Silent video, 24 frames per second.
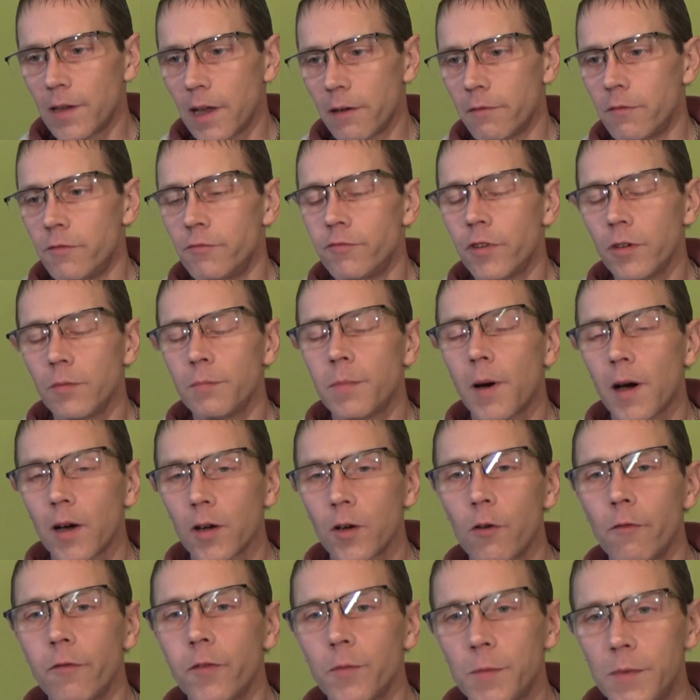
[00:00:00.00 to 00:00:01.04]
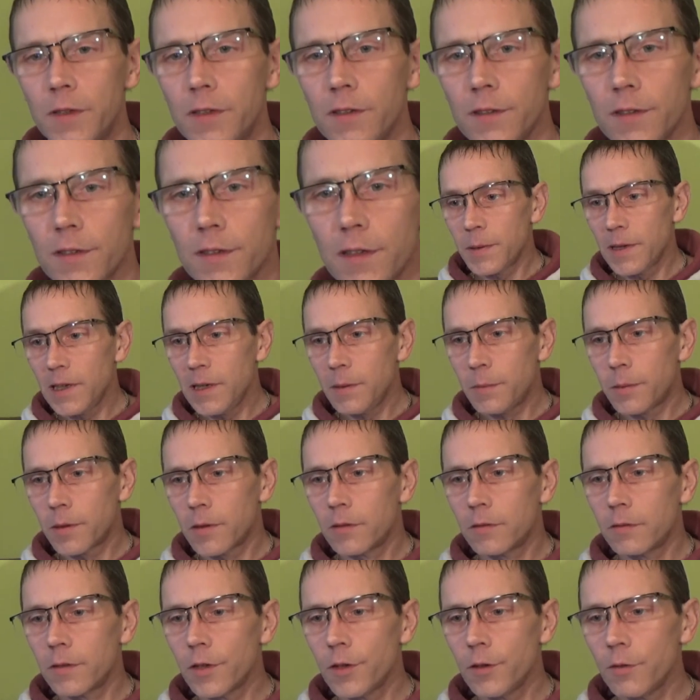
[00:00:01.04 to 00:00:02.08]
run by governments.
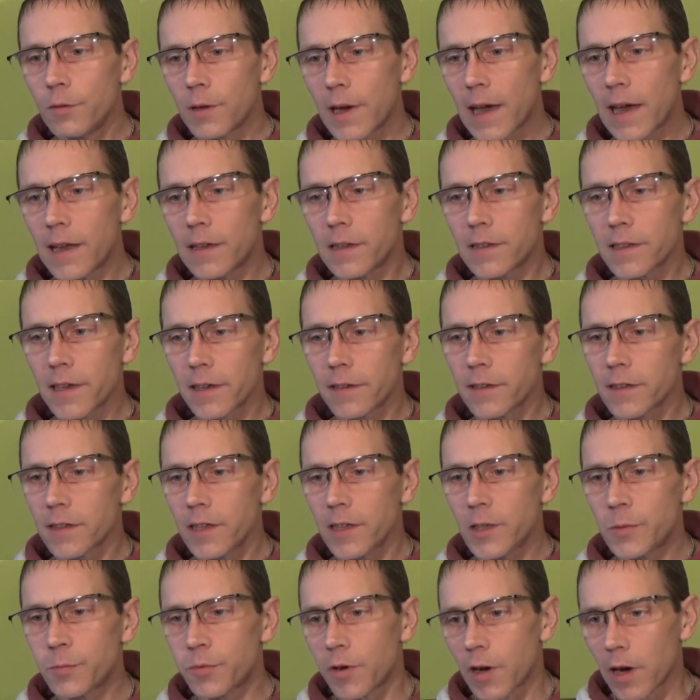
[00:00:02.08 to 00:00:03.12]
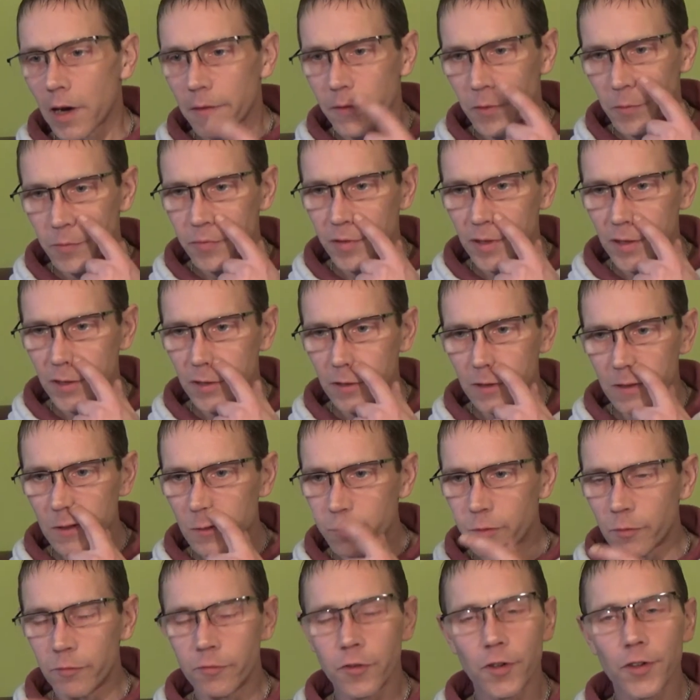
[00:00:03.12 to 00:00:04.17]
People who were getting sent to these private prisons
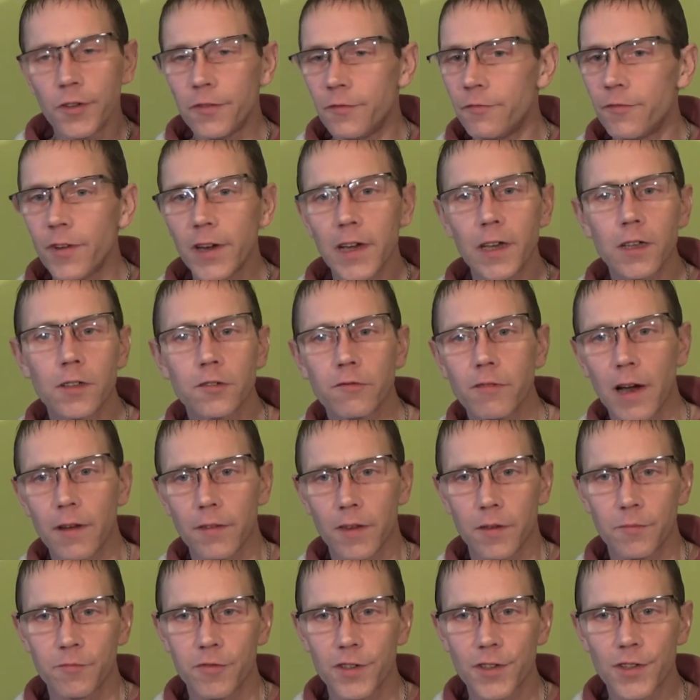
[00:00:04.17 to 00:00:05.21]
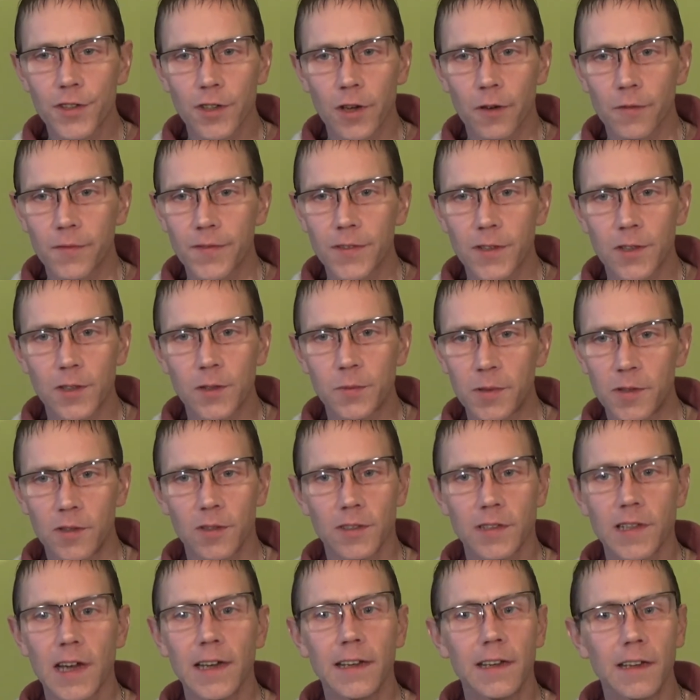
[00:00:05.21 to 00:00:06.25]
were running rings around the prison officers
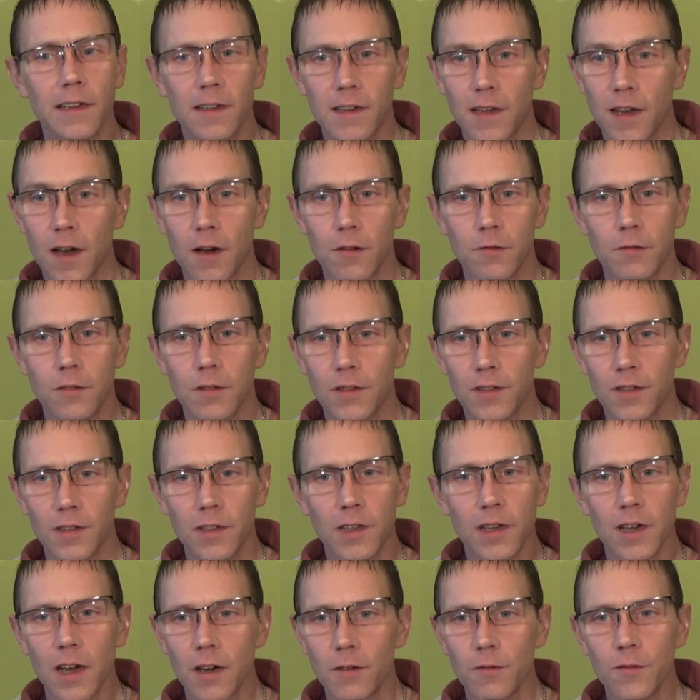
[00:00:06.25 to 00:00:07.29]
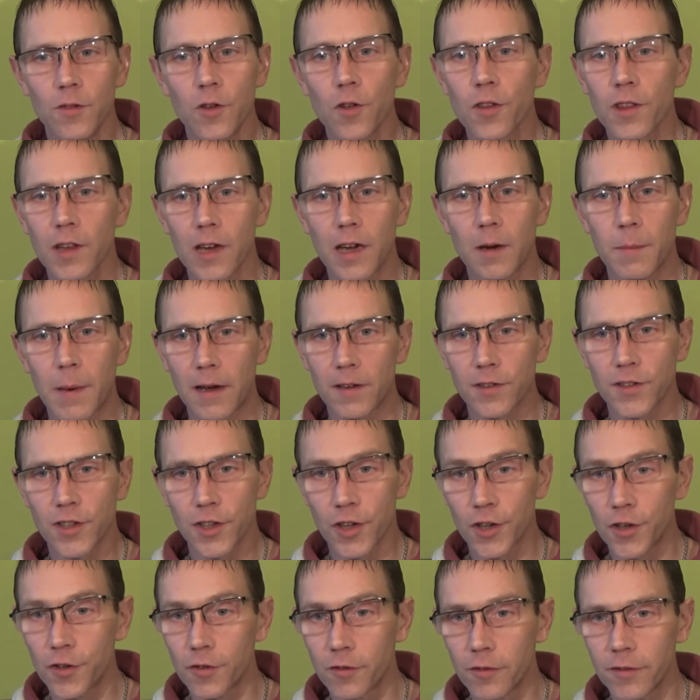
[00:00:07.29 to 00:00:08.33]
because they didn't know, nothing about
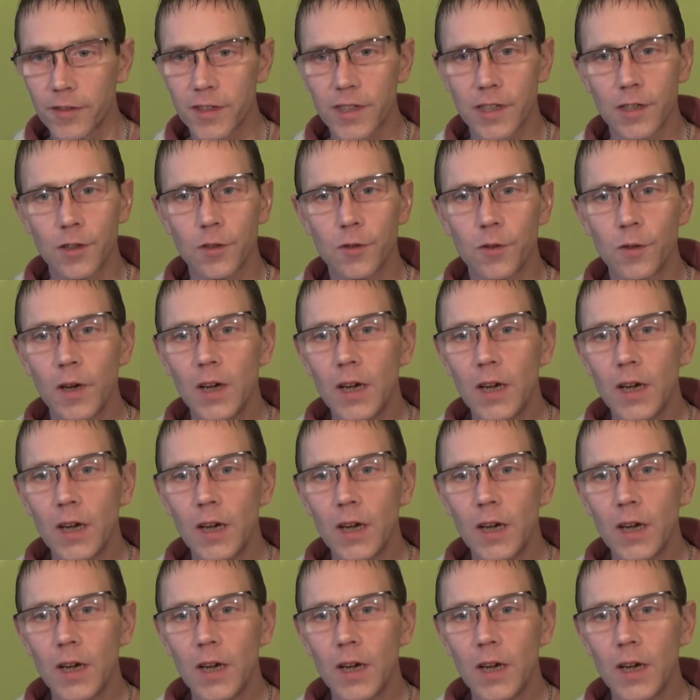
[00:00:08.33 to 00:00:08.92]
security or